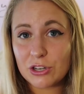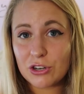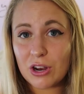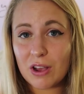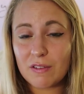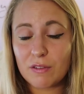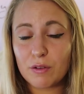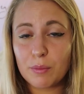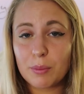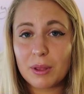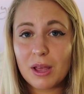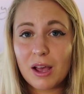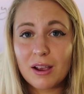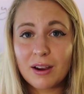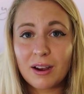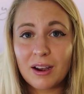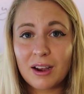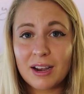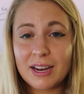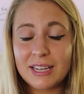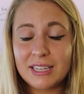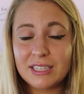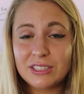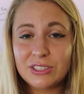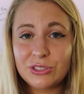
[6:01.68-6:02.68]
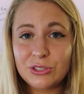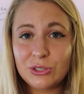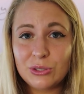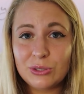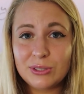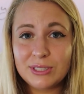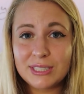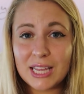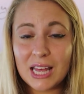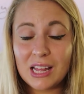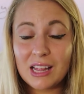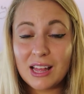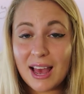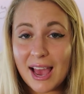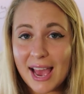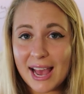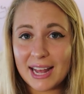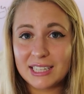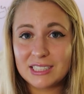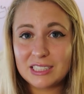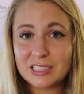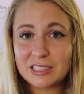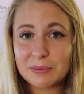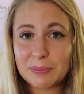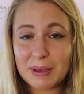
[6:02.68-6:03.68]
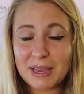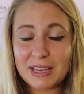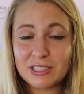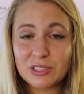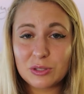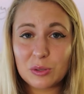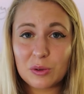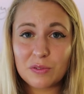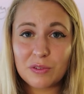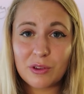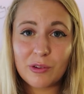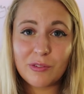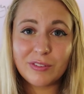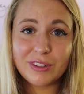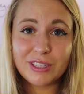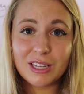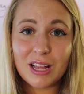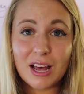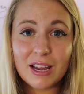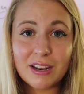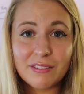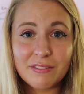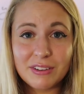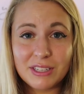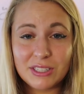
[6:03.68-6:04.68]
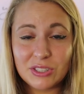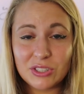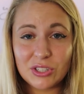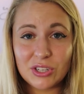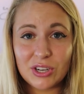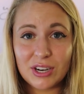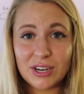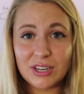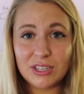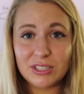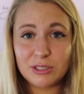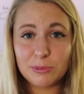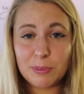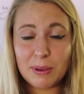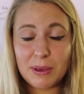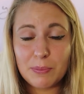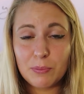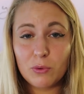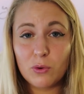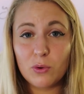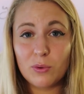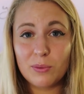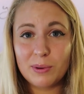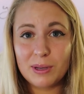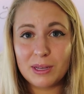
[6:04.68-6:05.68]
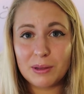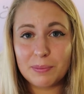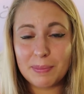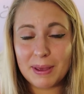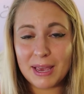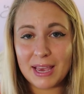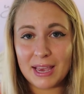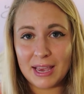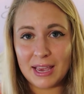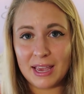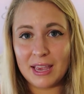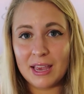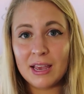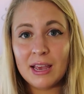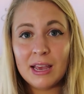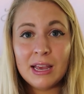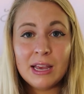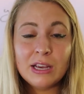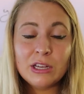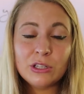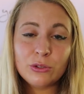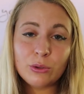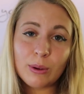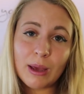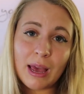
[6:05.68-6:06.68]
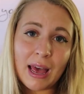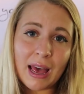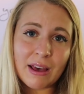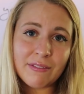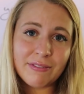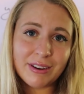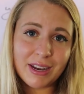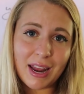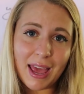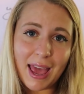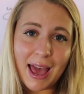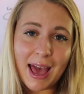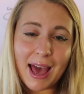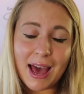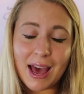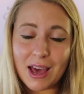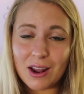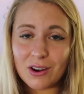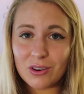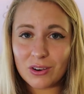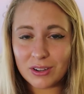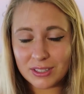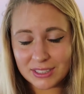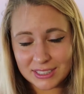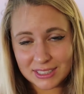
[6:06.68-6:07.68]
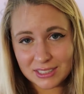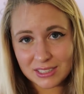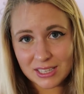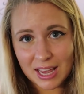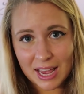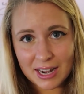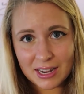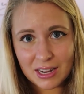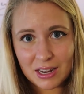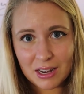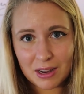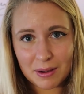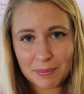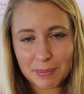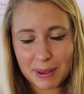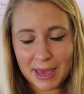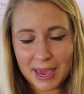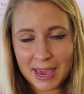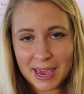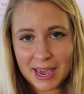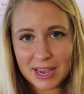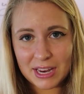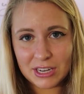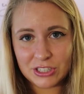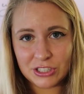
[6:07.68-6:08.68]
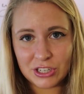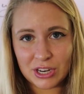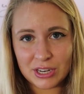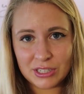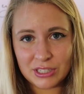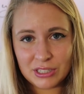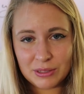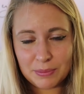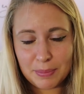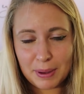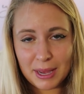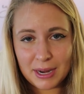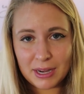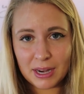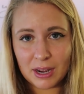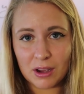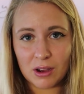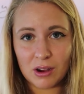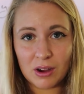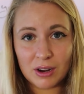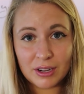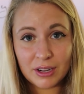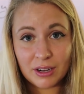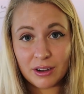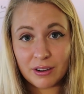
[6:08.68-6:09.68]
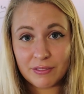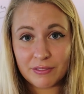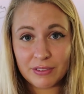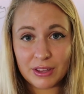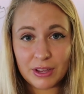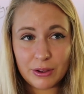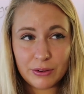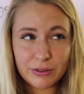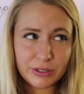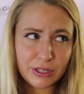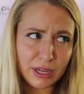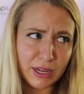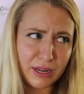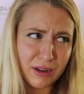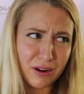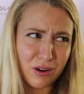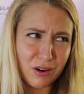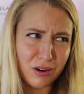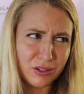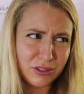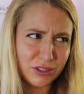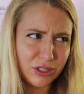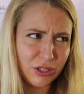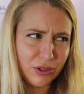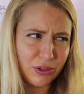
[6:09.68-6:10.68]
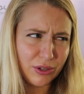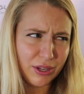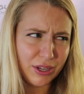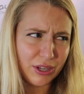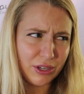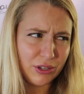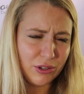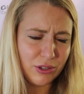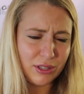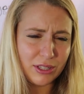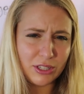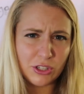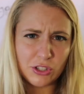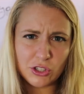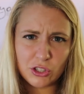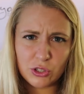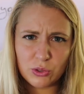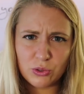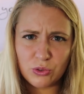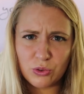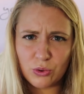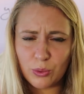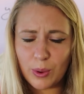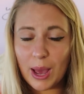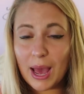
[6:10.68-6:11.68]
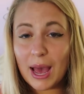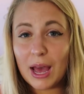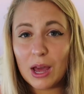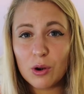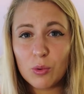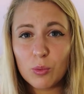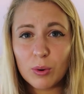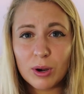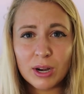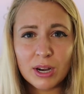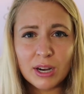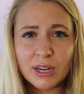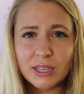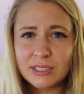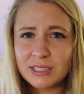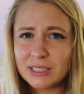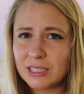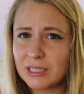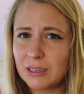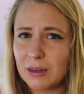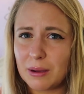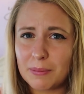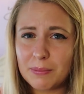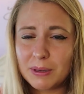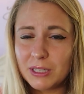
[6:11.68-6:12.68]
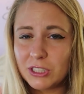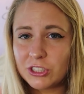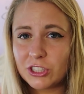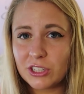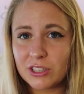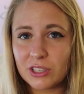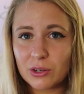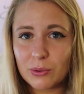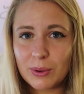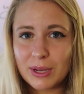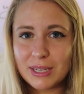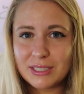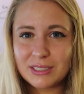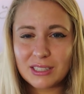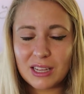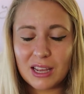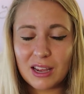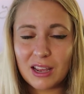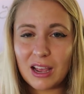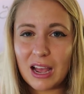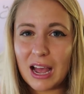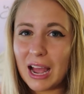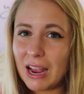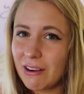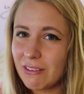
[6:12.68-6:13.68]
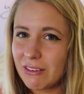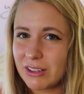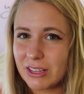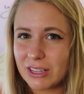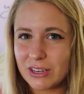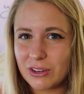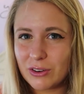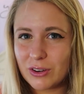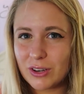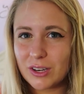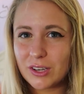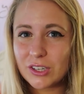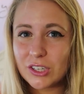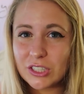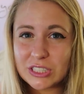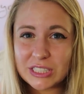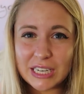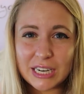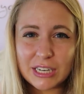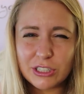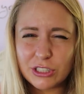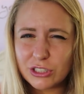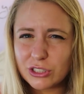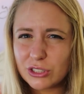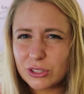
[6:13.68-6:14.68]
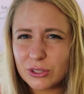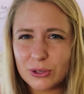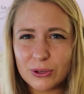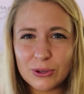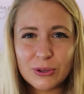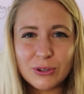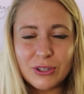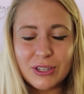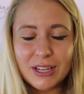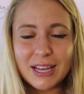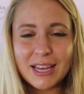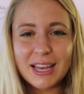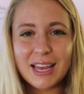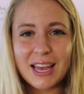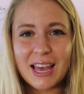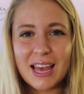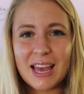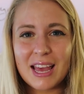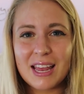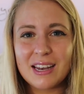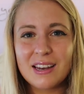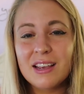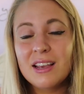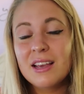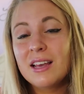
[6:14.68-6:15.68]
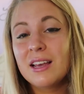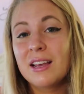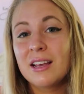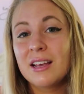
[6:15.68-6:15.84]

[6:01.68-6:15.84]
a travel blogger is to sell ad space. So if you have a lot of visitors, people will pay to have an ad on the side of your page, depending on your views. And also you can do this through AdWords and a bunch of other ways that I really don't understand. Just Google it and